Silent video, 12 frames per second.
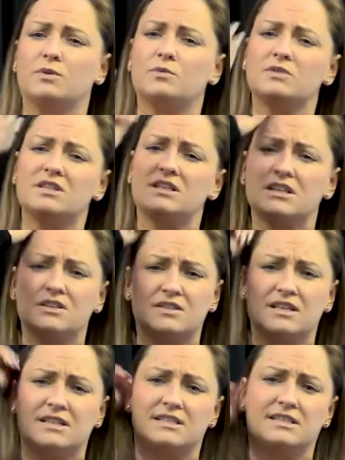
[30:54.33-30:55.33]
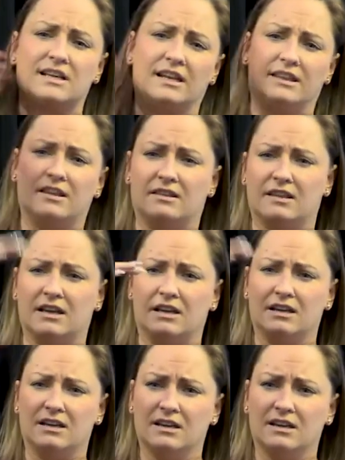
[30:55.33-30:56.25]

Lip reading: What was it that you said, Sally, that they...